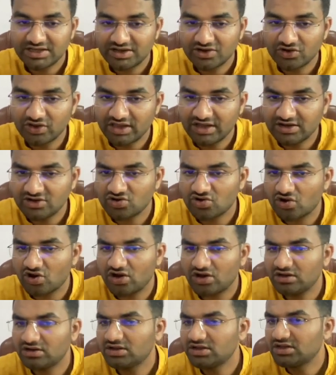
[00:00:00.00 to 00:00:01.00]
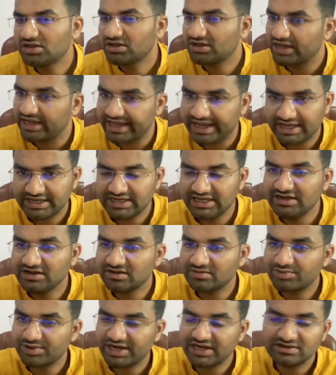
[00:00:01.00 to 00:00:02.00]
Okay, draw and
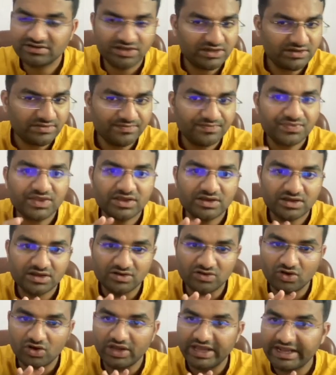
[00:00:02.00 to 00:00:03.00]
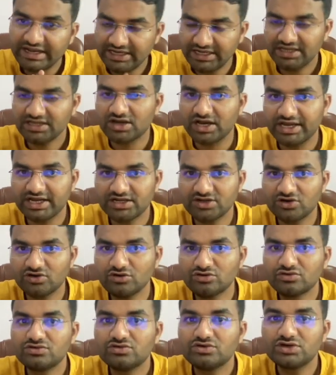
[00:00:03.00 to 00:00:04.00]
interpret the any kind
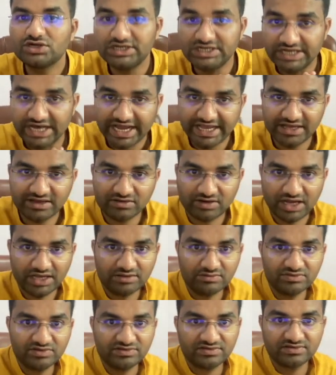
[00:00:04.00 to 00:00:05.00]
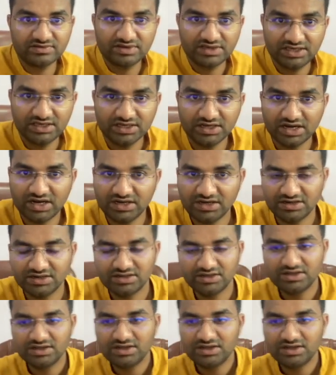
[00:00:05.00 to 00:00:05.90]
of diagrams here.